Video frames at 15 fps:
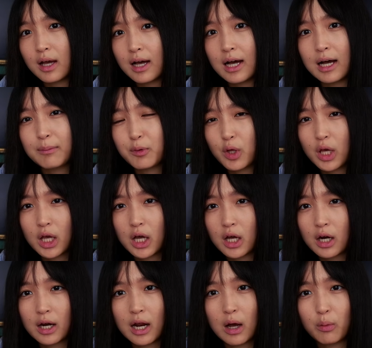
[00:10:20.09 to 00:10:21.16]
You can
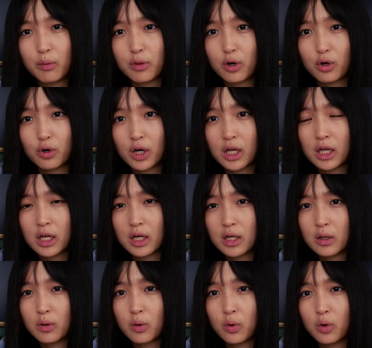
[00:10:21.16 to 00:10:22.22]
cut it out with your Cricut
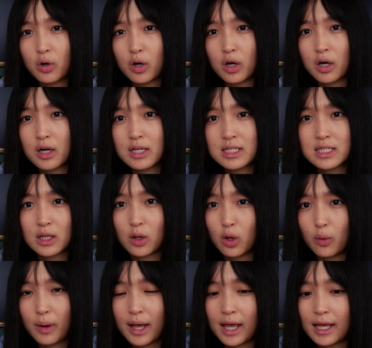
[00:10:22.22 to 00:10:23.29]
or
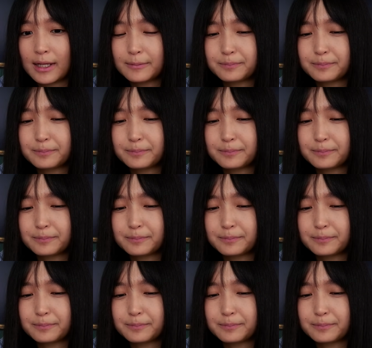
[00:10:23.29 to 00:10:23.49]
Silhouette.